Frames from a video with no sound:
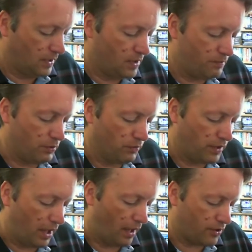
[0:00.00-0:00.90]
is build
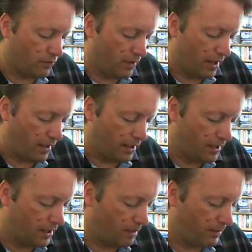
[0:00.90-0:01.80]
the actual
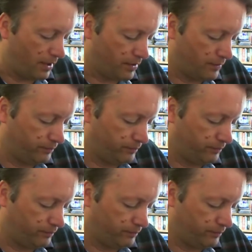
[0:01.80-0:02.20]
arcade cabinet.